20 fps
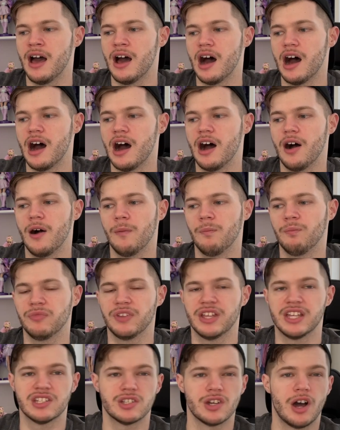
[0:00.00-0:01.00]

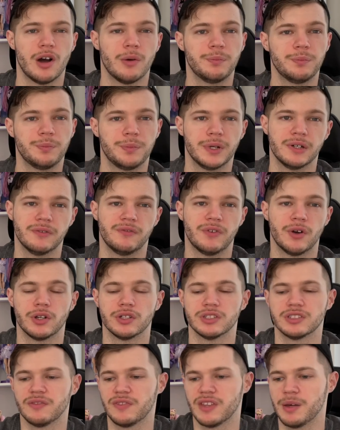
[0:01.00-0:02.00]
And so I'll put
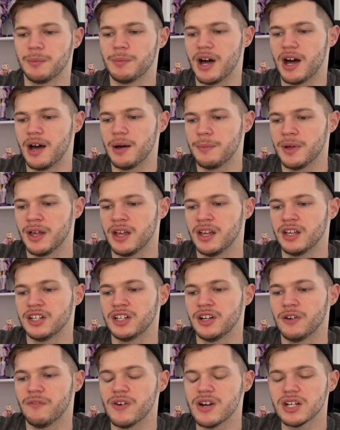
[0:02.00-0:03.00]
photos of them up.
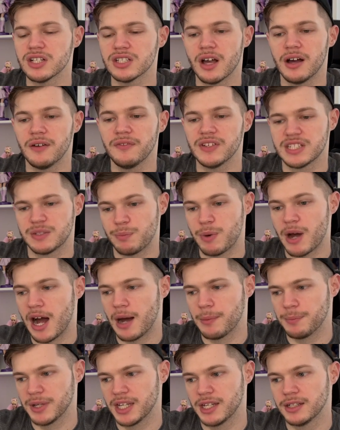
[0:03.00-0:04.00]
First off is
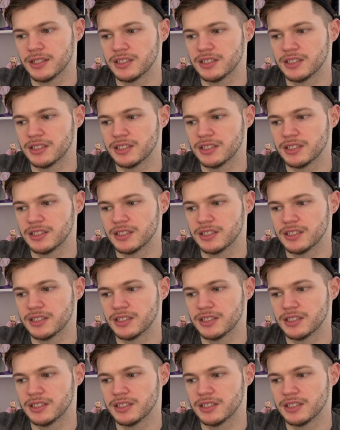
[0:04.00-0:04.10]
Poppy.